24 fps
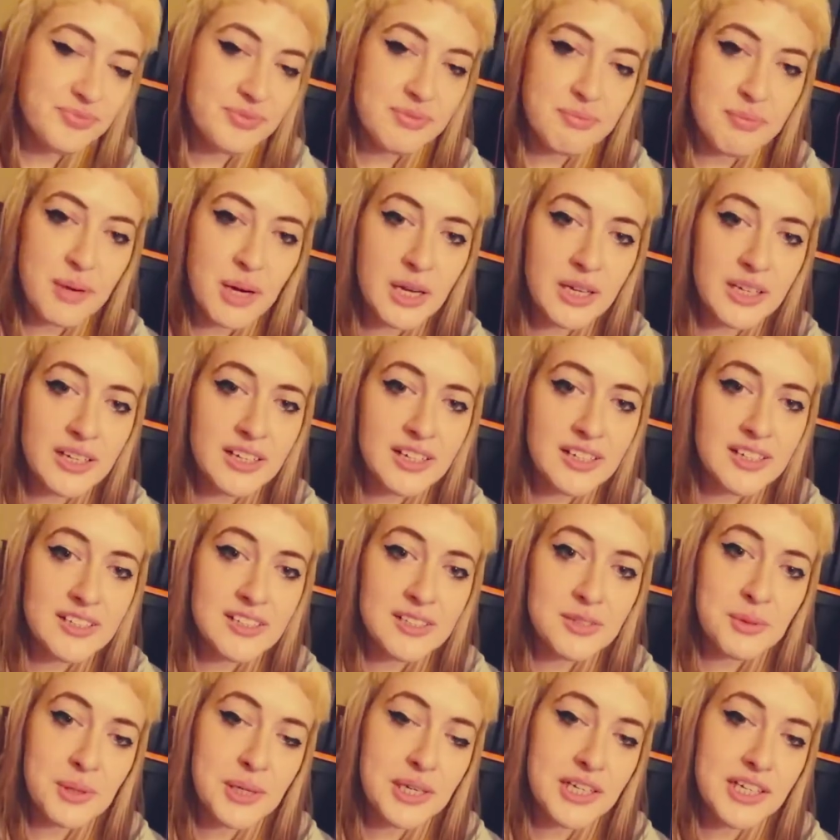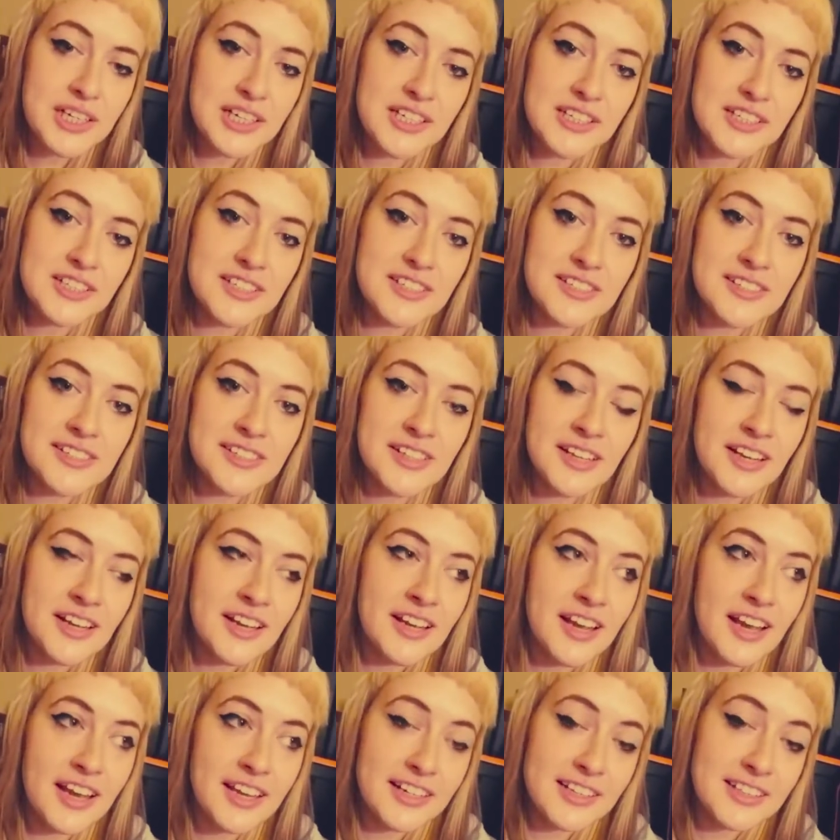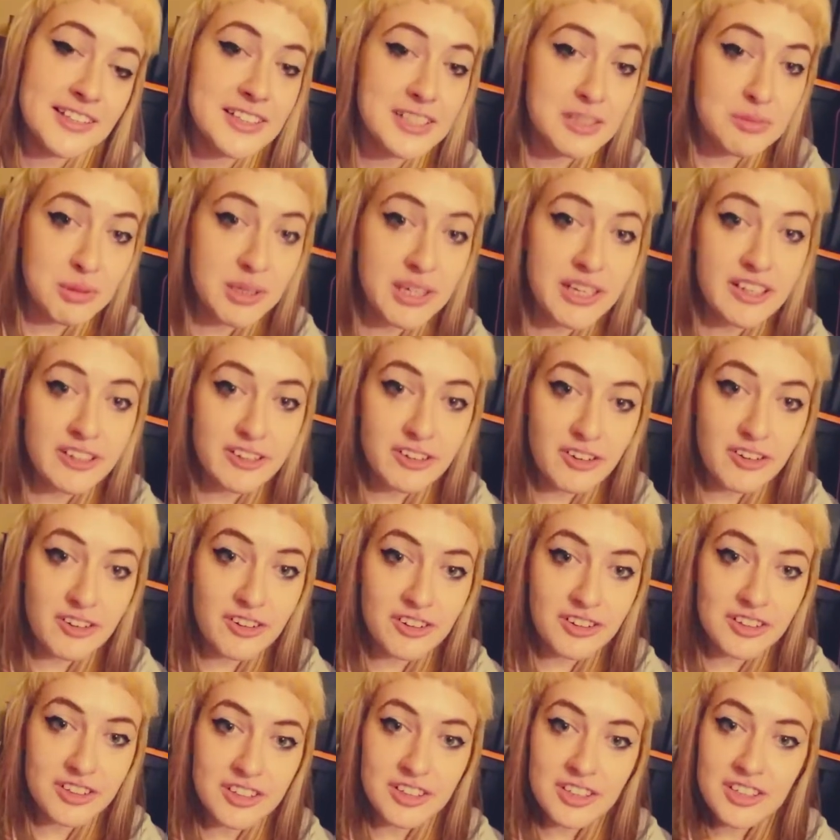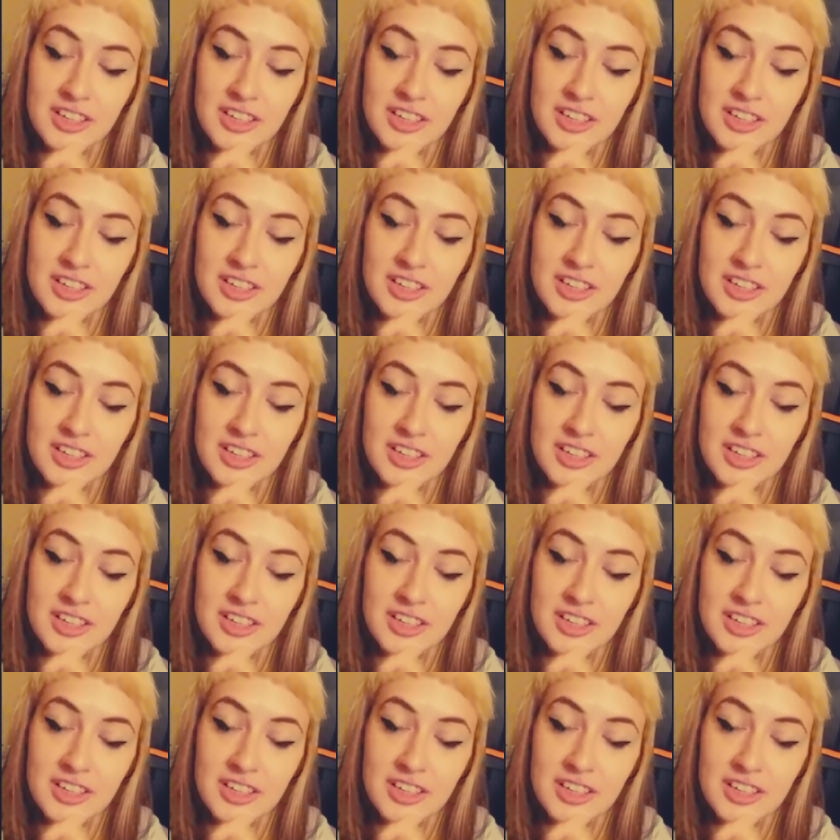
but it is what it is, and at least we get along.